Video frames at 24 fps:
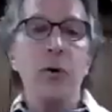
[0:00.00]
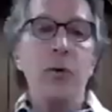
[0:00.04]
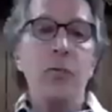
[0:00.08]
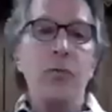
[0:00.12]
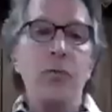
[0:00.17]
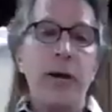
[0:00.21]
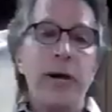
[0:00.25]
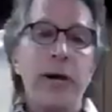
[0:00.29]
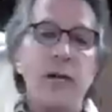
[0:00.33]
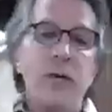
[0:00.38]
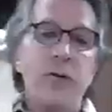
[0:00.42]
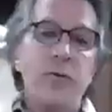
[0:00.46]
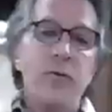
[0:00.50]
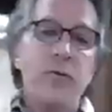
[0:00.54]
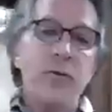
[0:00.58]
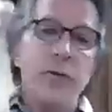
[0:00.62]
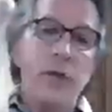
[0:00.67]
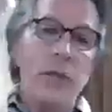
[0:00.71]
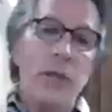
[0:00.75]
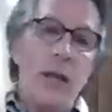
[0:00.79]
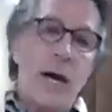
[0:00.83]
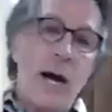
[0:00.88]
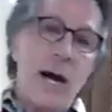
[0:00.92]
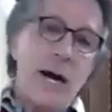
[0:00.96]
arranged for
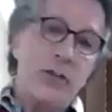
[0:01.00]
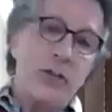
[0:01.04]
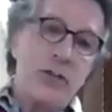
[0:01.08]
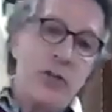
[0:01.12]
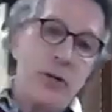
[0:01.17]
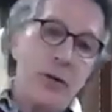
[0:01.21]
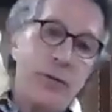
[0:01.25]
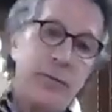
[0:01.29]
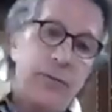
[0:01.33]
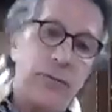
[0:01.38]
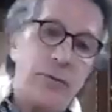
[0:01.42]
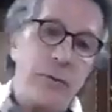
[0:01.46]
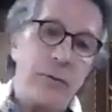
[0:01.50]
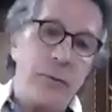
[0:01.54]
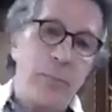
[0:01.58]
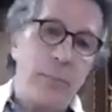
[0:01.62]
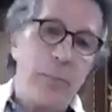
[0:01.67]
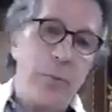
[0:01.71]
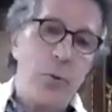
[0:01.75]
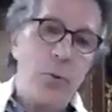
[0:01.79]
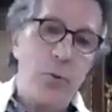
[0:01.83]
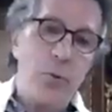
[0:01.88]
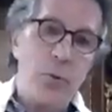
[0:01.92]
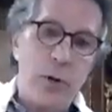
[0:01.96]
lodging for the
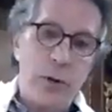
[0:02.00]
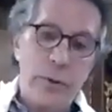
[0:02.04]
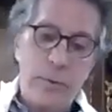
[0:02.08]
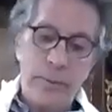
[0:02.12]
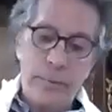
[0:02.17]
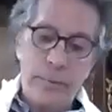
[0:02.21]
poor.